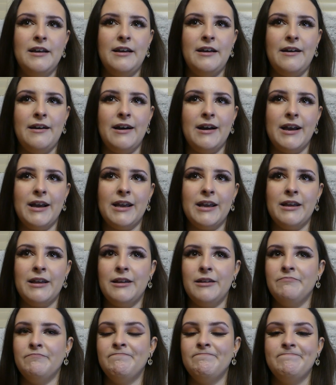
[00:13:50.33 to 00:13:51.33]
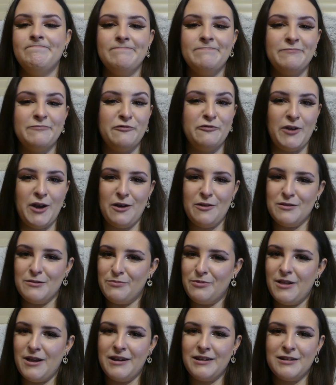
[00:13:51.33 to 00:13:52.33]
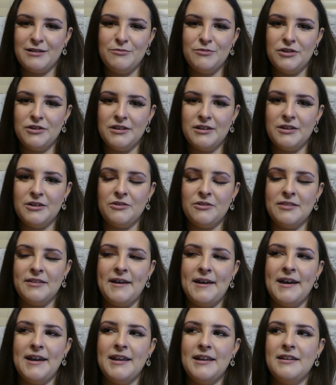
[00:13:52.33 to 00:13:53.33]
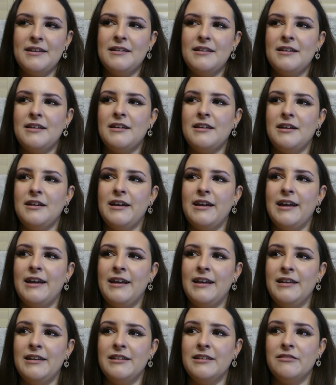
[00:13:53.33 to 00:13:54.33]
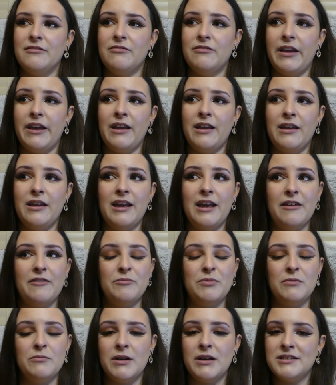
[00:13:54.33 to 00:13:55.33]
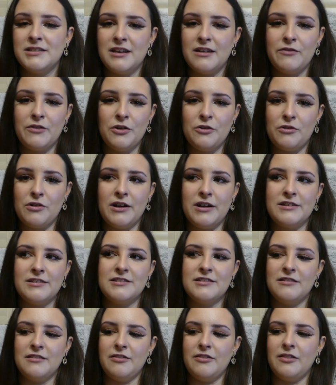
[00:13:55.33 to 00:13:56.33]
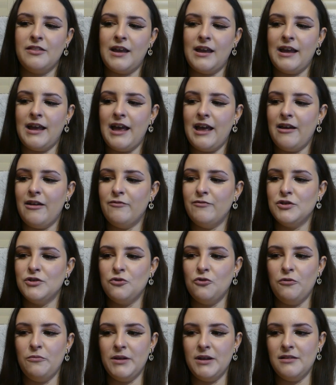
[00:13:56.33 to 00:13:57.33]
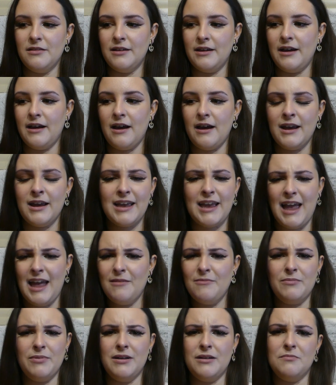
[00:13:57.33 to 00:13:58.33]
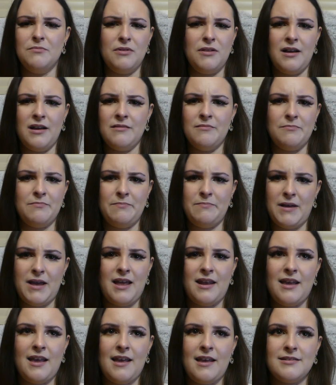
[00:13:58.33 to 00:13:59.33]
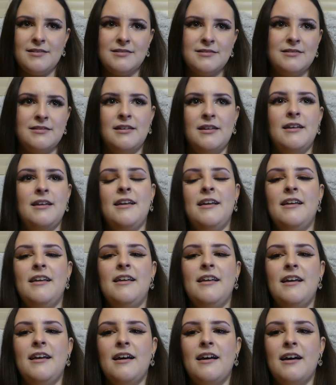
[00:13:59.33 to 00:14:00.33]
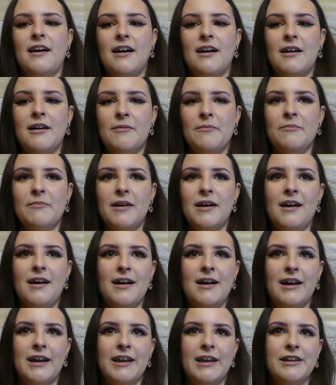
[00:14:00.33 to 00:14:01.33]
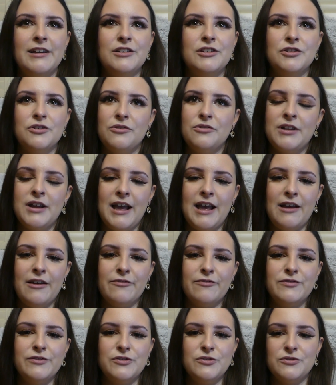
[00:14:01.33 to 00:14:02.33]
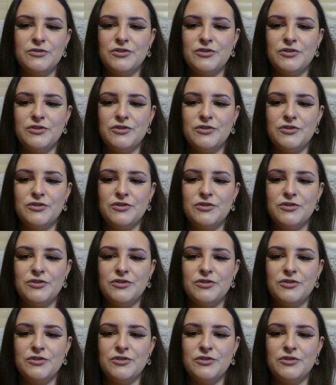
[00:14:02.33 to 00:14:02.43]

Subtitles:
I found the blind community online and they have been my saving grace. They have taught me that I can be a blind badass. I don't have to